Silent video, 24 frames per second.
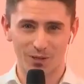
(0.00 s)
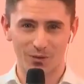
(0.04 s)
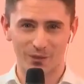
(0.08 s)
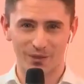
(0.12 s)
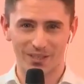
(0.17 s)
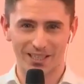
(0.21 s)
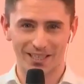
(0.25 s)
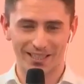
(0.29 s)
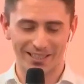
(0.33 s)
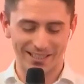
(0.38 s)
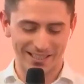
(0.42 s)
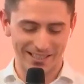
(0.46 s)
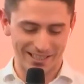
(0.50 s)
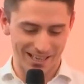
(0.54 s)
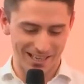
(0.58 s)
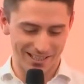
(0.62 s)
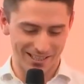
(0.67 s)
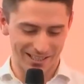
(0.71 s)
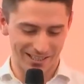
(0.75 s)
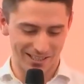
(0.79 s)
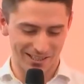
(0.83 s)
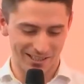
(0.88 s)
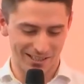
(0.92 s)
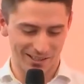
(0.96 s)
much for sending
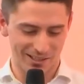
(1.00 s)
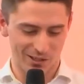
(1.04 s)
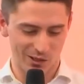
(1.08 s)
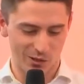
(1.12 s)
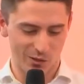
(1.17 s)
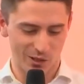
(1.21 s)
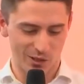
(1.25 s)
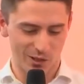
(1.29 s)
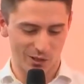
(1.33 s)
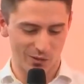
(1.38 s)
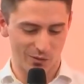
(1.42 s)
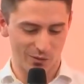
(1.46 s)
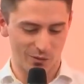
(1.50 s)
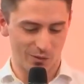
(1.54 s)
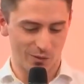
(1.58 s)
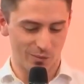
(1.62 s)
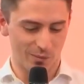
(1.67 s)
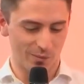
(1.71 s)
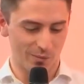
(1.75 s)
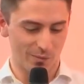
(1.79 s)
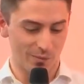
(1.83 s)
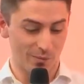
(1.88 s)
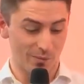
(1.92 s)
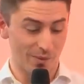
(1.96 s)
that in. It's a question
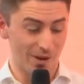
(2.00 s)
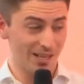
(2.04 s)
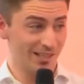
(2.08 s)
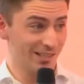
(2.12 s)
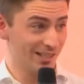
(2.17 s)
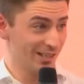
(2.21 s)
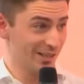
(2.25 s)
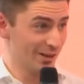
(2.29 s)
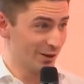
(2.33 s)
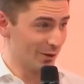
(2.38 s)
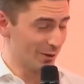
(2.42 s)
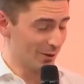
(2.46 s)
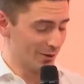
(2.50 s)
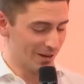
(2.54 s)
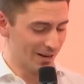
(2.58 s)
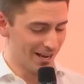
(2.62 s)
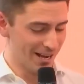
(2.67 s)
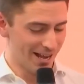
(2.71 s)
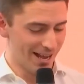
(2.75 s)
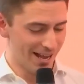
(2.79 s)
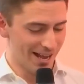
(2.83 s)
from Mexico.